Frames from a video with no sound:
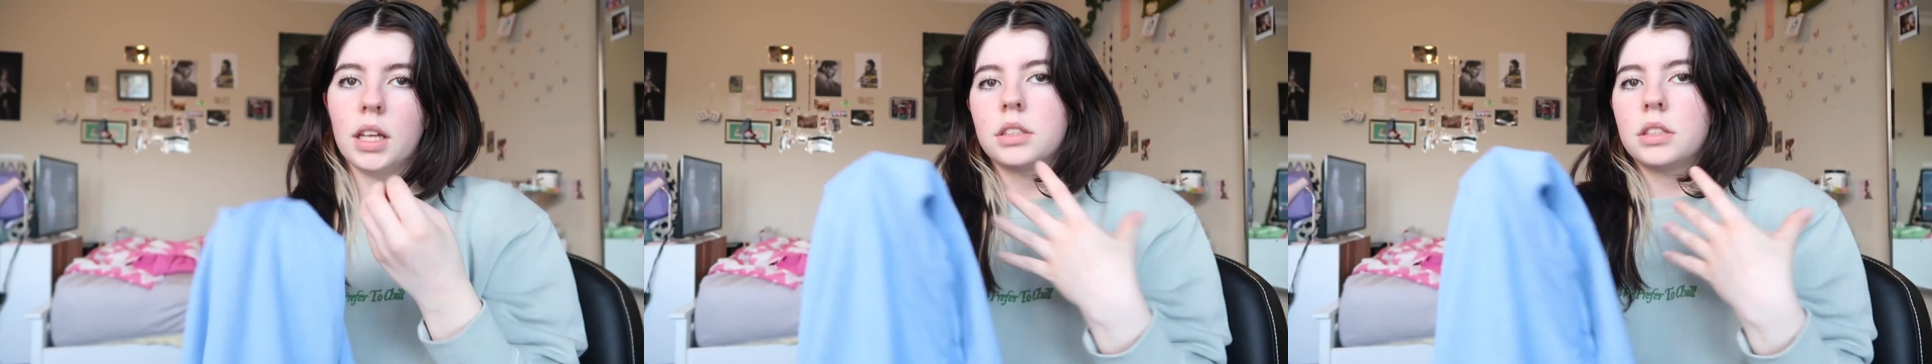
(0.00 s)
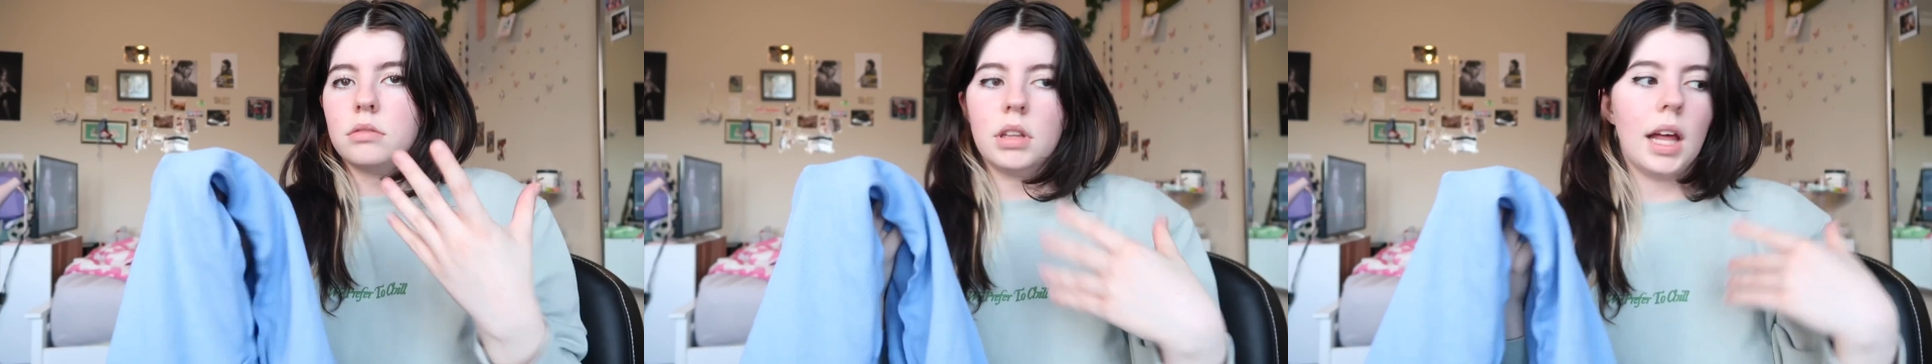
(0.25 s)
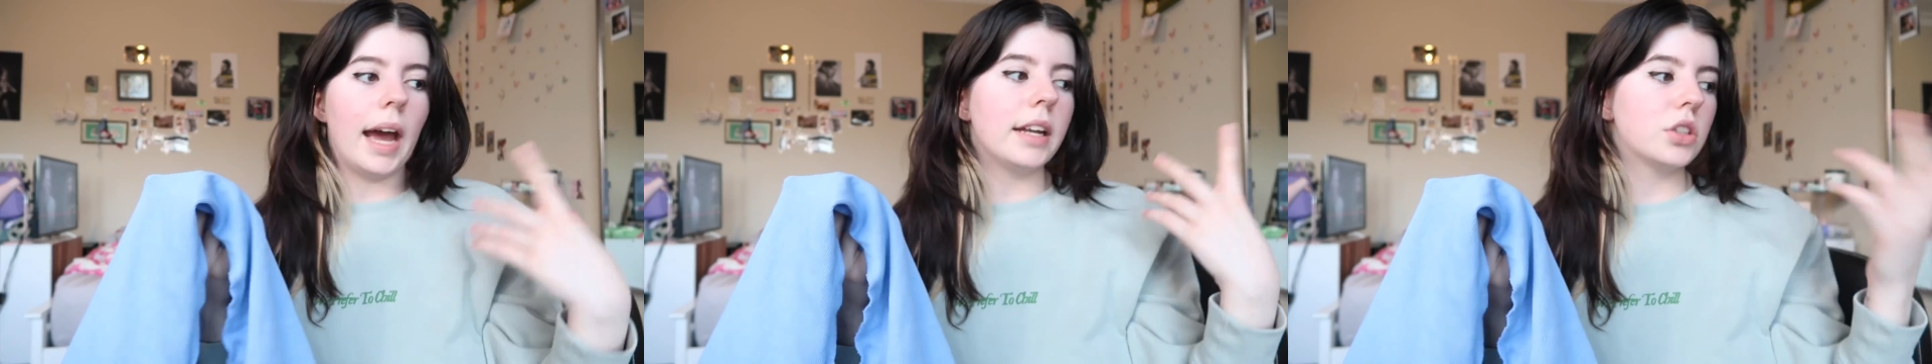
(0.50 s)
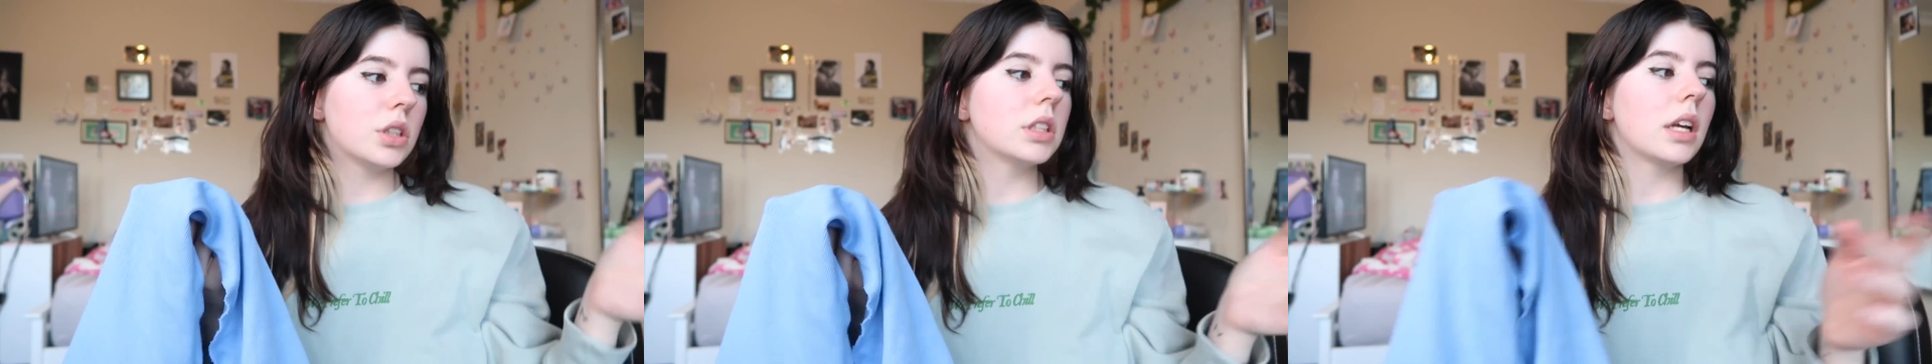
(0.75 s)
it's light,
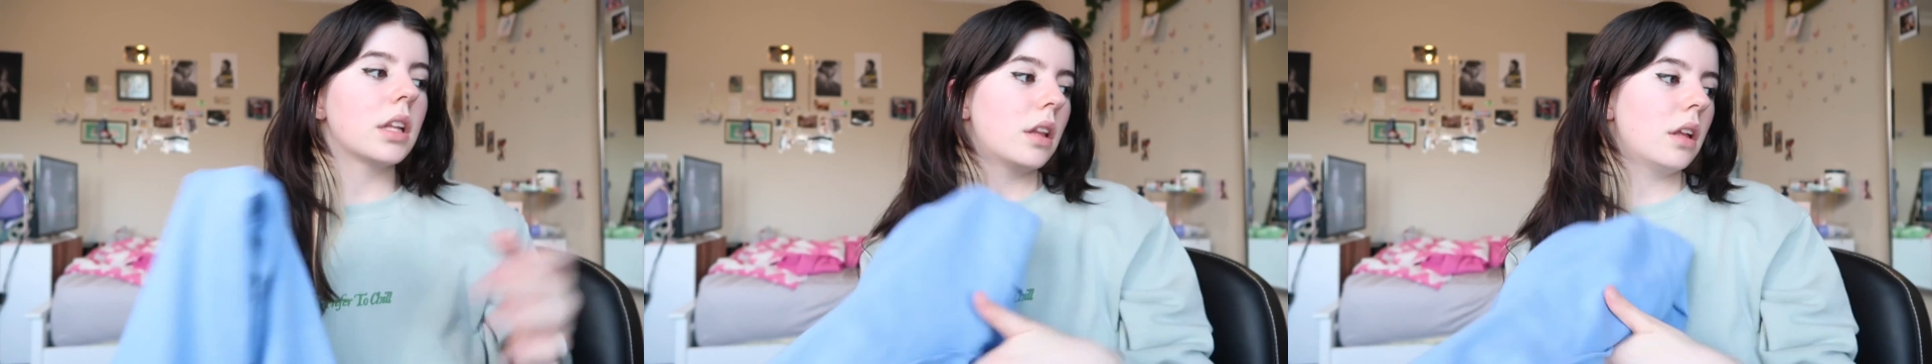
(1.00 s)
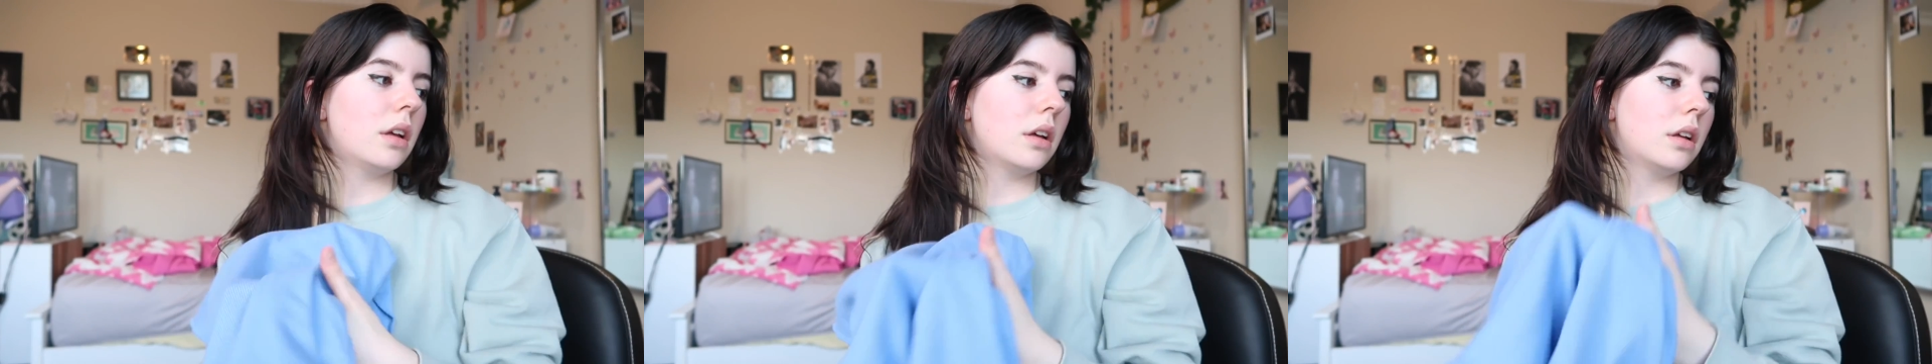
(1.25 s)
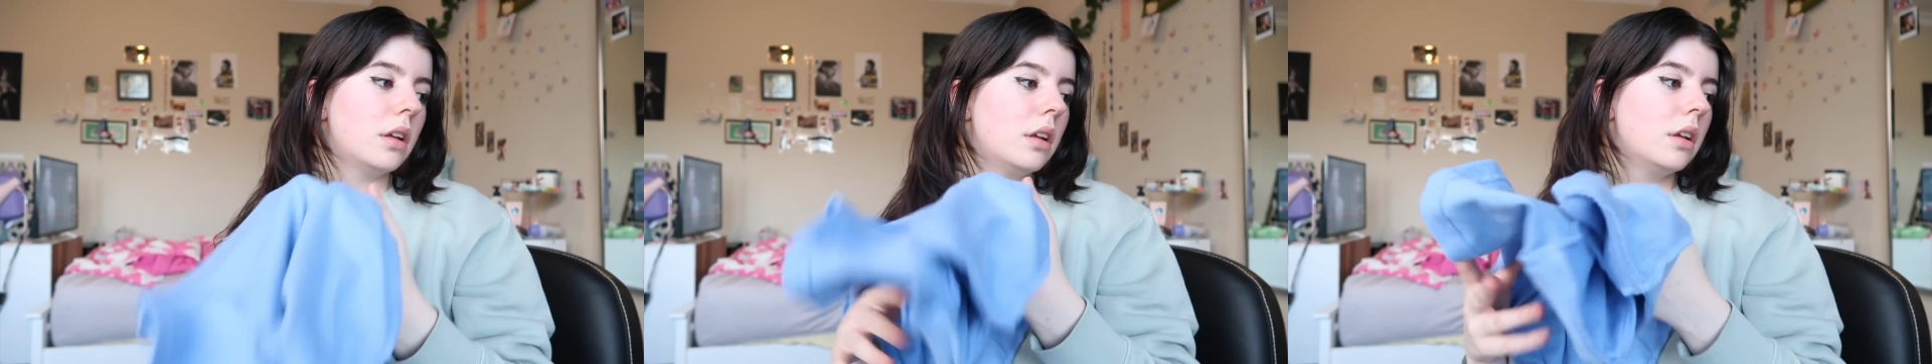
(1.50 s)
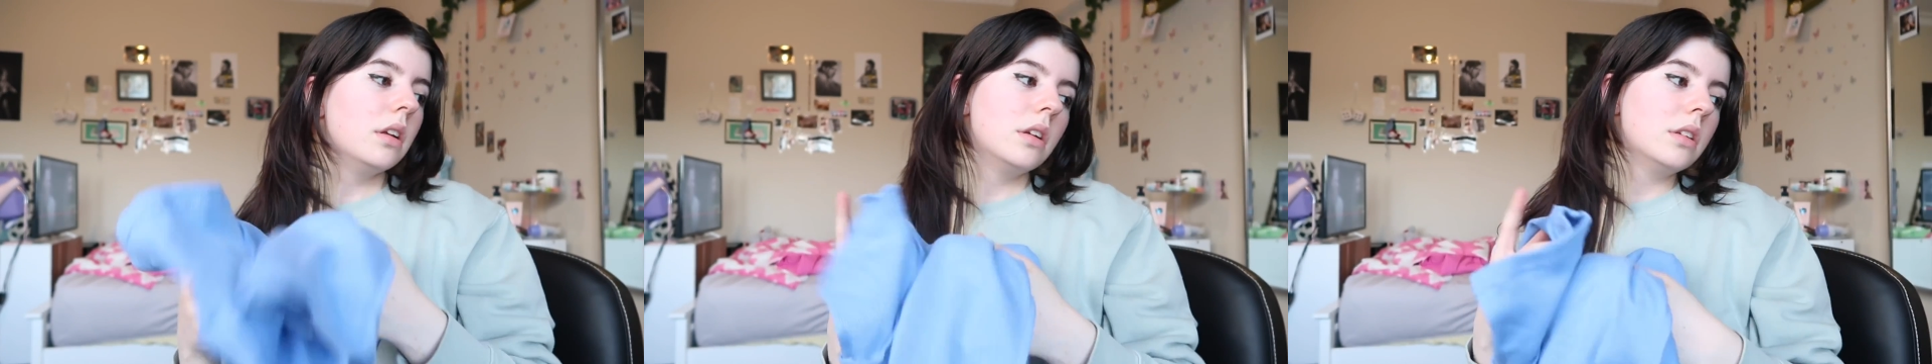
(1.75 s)
just like the
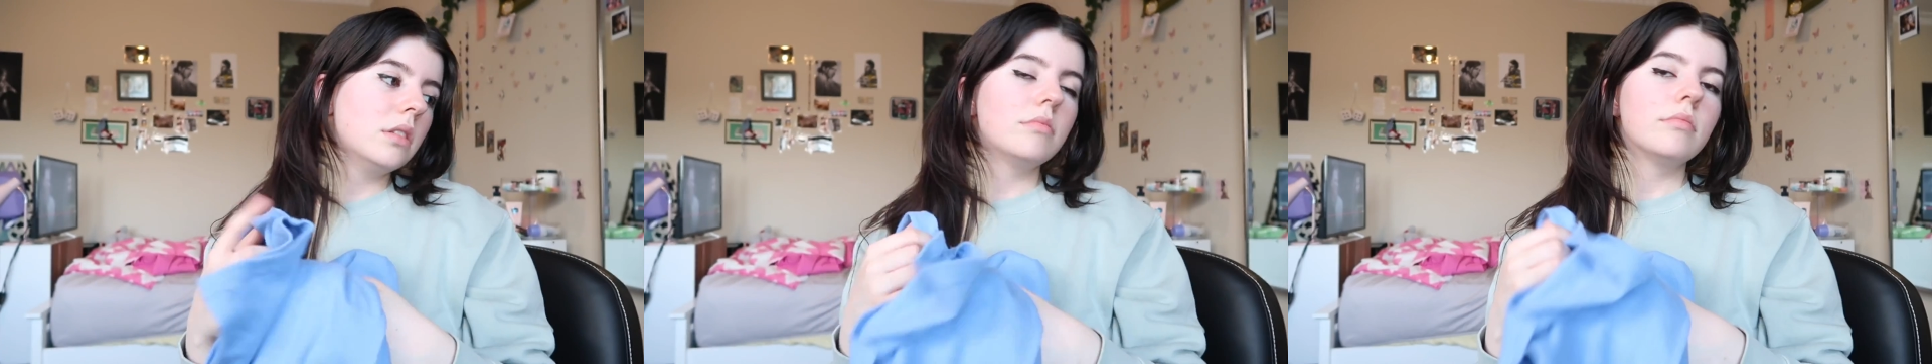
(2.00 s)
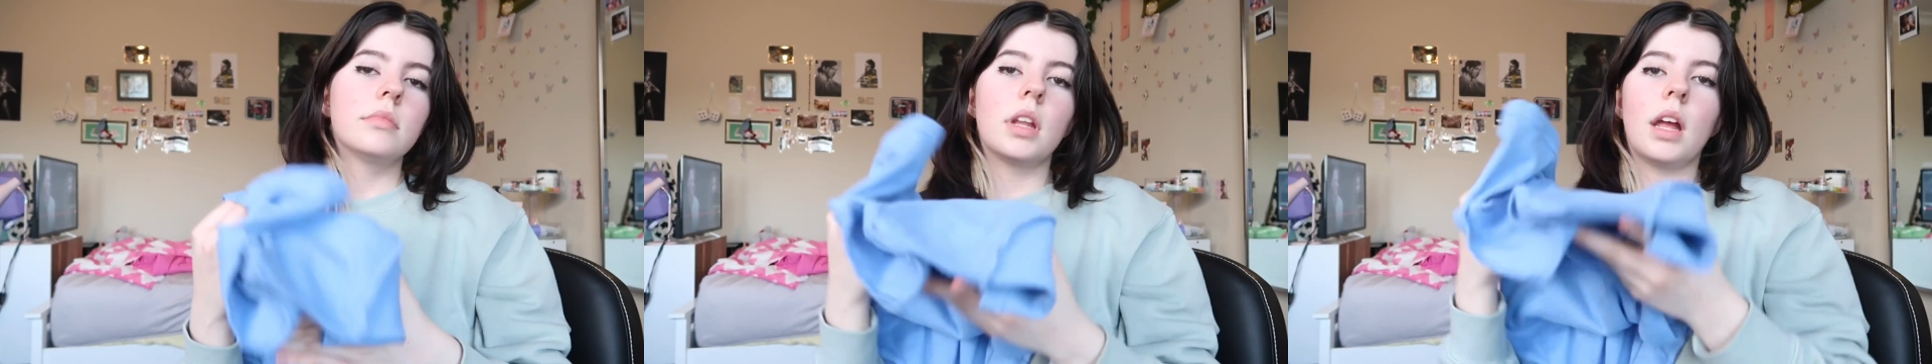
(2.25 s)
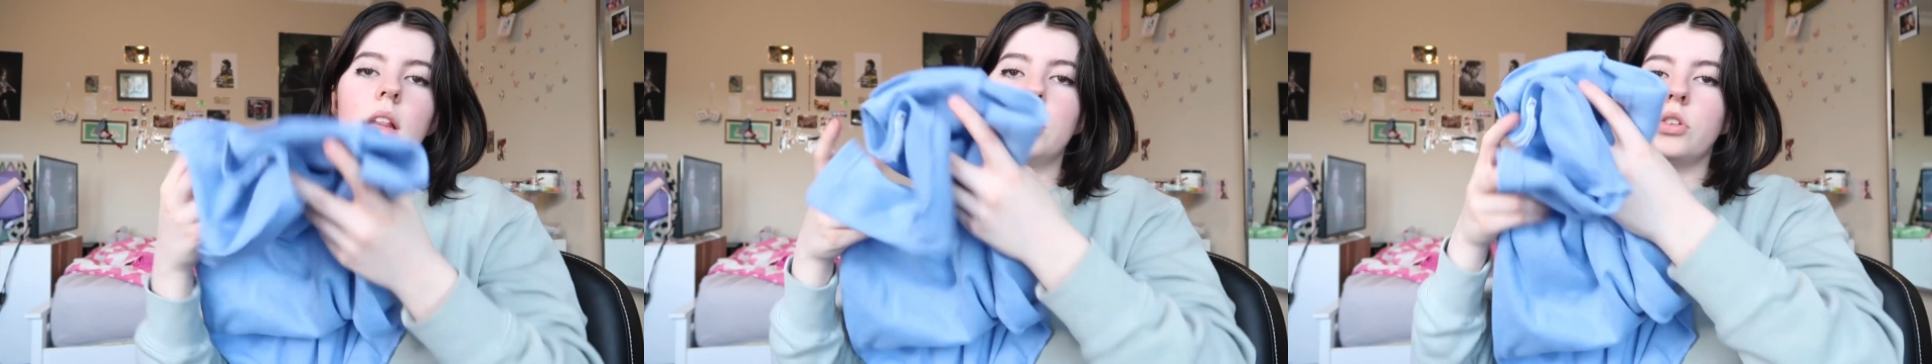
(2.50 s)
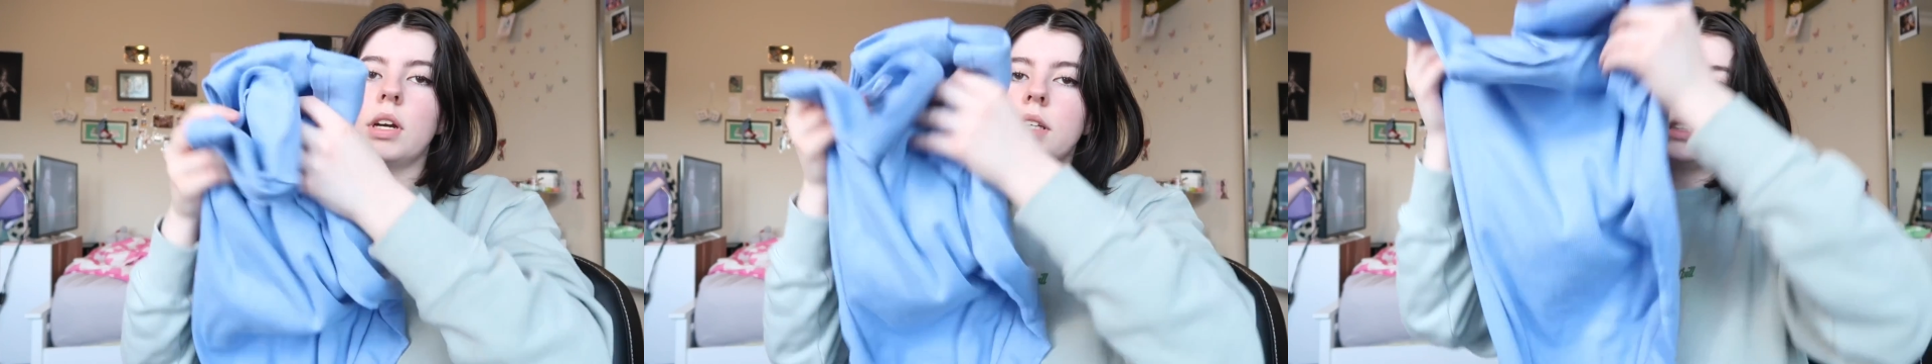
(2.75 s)
other
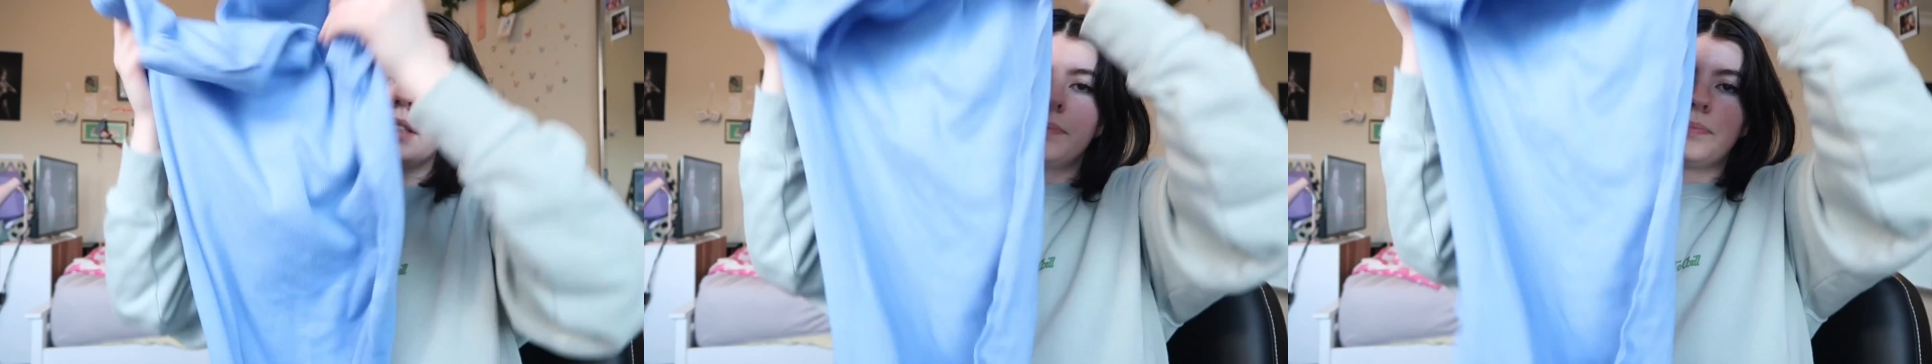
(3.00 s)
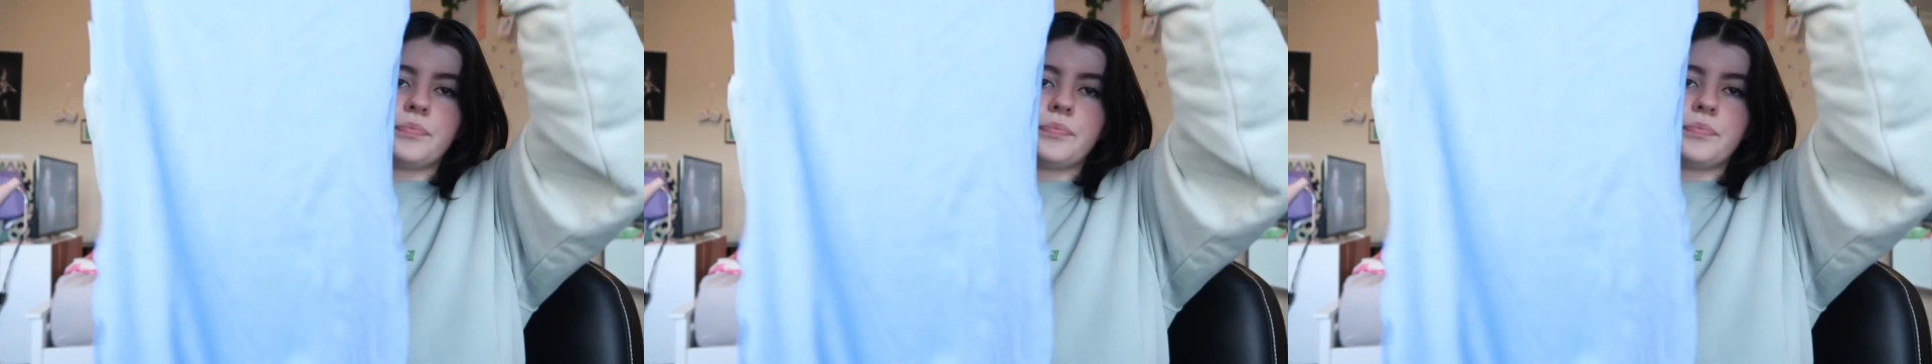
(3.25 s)
dress.